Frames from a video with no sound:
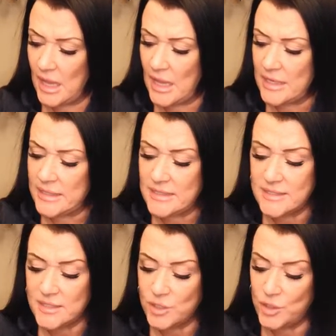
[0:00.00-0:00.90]

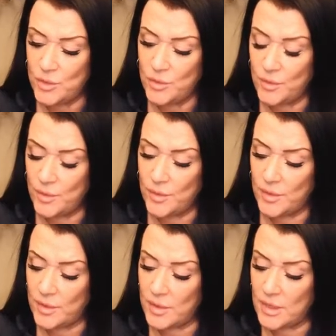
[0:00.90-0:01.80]
needs to
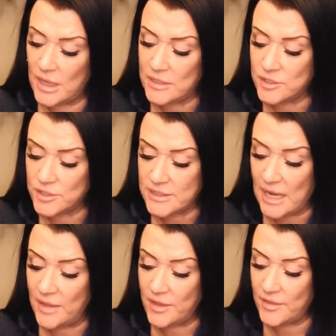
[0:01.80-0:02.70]

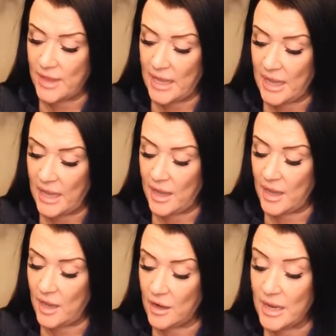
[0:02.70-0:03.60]
understand that they
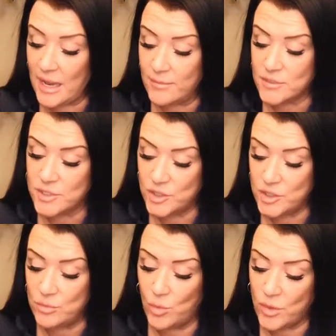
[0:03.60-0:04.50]
are able to do
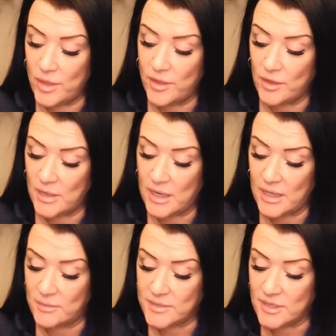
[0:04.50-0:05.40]
more than they're letting
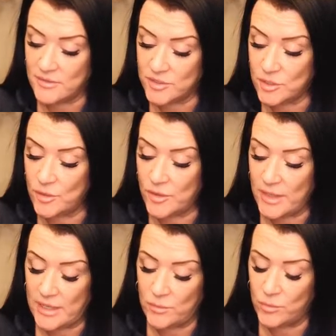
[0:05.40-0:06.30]
themselves know that they
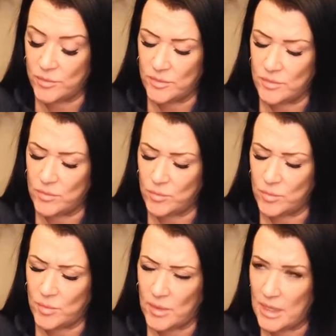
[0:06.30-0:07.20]

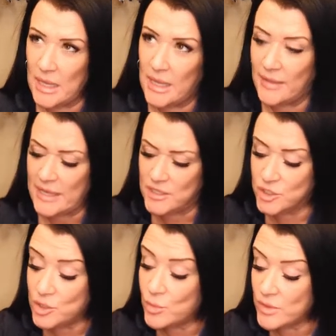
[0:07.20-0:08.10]
can
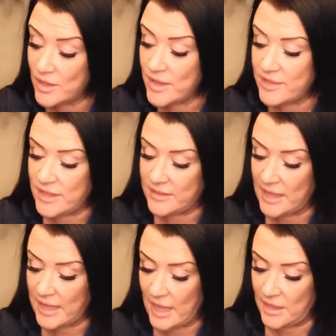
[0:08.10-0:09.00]
do more than they think they
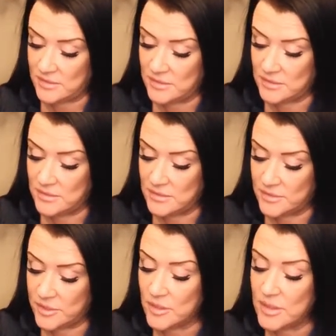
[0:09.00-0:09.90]
can.
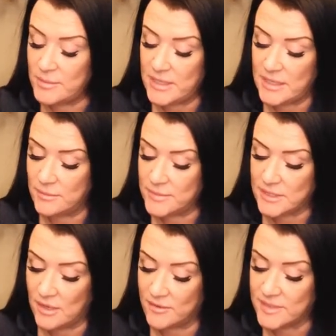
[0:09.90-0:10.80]
They're limiting
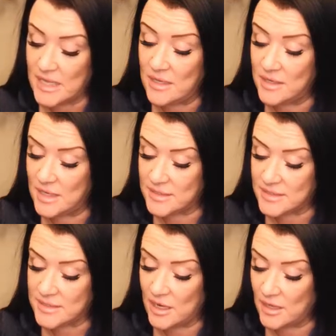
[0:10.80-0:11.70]
themselves
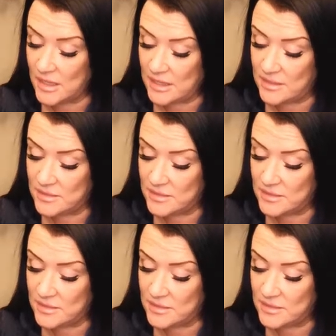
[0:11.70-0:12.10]
unnecessarily.